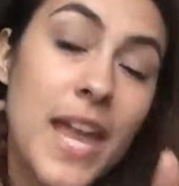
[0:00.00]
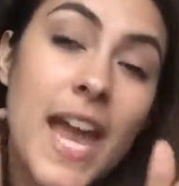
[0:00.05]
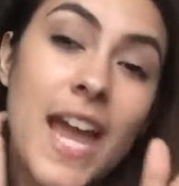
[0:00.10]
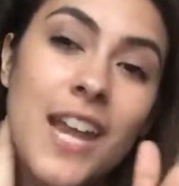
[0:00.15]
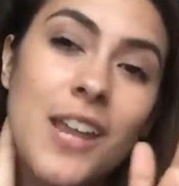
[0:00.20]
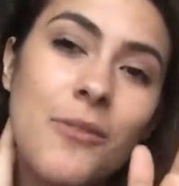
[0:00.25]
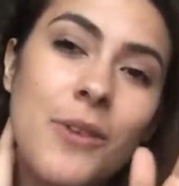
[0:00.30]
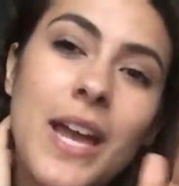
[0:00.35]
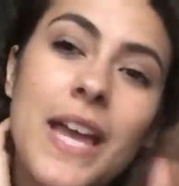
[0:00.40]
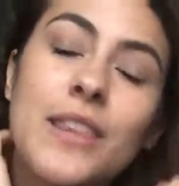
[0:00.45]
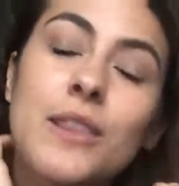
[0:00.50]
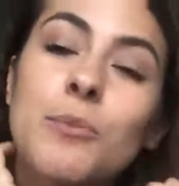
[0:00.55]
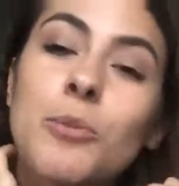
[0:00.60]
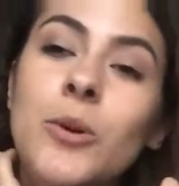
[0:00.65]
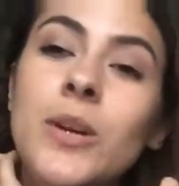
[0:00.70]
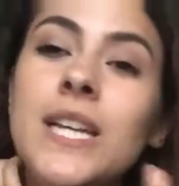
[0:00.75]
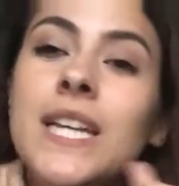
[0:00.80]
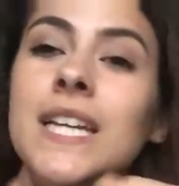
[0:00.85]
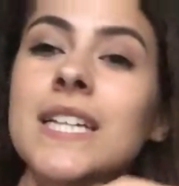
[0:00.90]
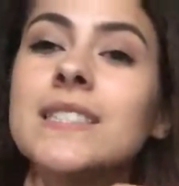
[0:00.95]
Anyway, the
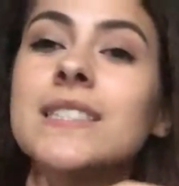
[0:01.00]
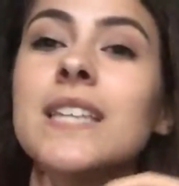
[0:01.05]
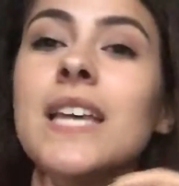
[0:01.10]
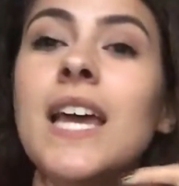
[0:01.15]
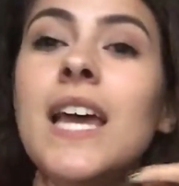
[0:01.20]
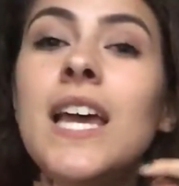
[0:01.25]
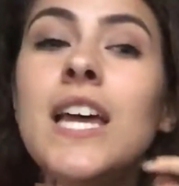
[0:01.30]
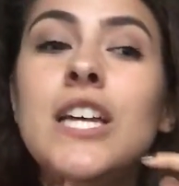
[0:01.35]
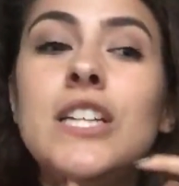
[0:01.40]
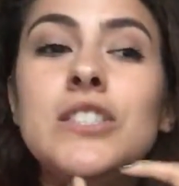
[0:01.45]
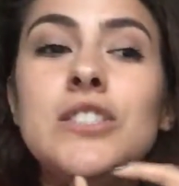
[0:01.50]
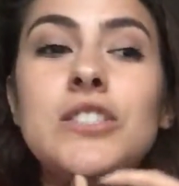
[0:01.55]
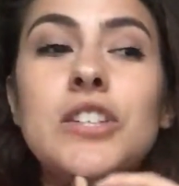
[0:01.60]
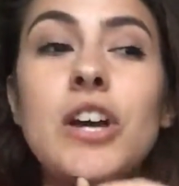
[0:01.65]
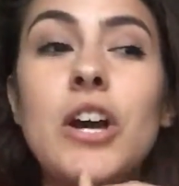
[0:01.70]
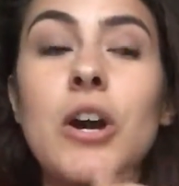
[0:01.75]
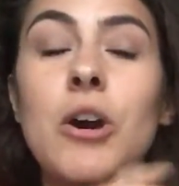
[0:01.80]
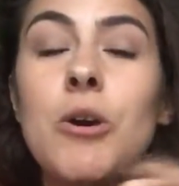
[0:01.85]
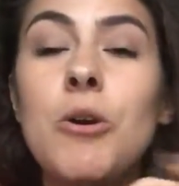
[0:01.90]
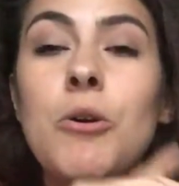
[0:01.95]
point is,
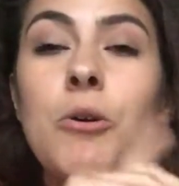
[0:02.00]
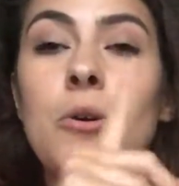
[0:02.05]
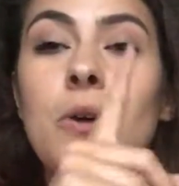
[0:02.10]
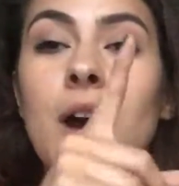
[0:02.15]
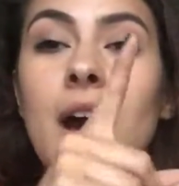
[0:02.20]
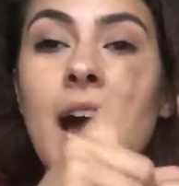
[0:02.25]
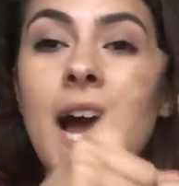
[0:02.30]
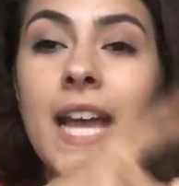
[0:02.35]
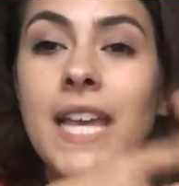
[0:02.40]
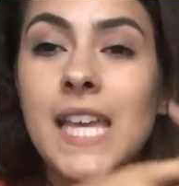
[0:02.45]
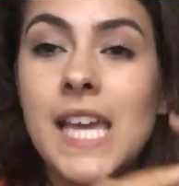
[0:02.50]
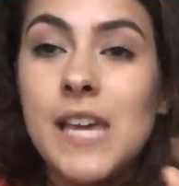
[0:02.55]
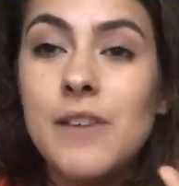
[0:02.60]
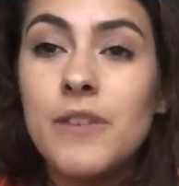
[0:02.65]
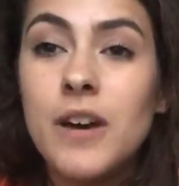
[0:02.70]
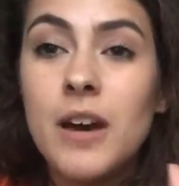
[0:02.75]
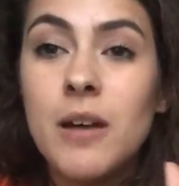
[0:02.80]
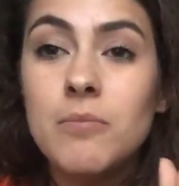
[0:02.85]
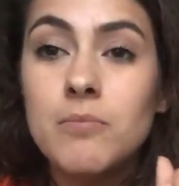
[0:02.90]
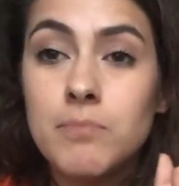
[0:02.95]
so I
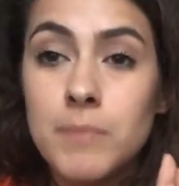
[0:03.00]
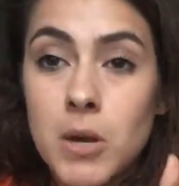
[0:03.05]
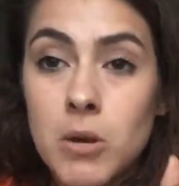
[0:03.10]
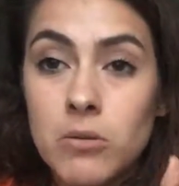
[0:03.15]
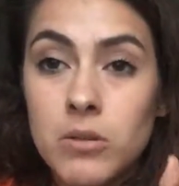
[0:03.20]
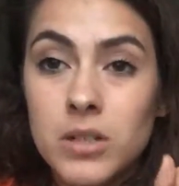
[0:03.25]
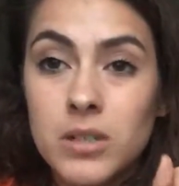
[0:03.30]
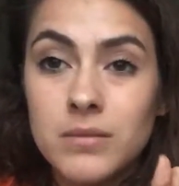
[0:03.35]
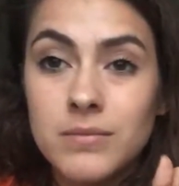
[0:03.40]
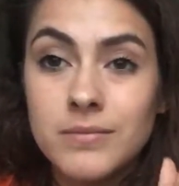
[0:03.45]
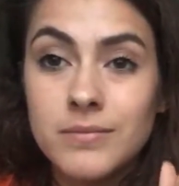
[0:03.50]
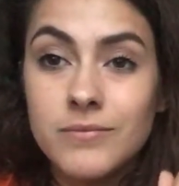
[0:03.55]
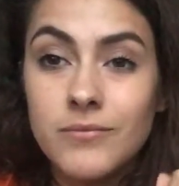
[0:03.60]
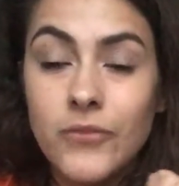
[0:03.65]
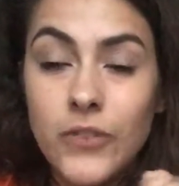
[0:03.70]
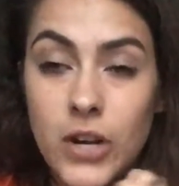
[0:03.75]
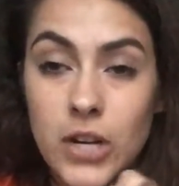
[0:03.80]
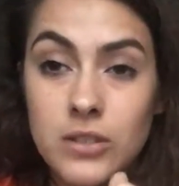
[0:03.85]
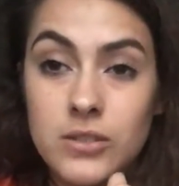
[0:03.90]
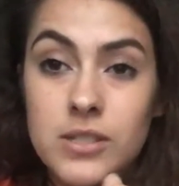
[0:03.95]
gave up milk
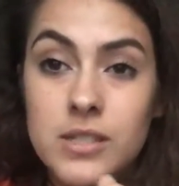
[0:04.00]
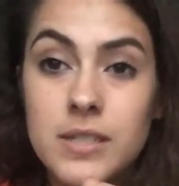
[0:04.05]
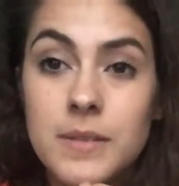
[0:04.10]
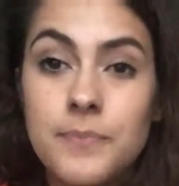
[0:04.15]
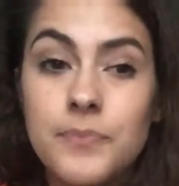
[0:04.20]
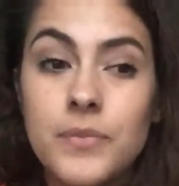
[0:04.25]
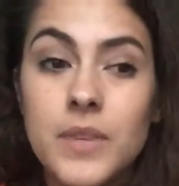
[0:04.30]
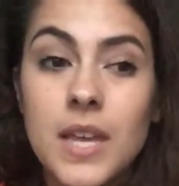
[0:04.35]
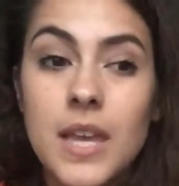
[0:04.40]
first,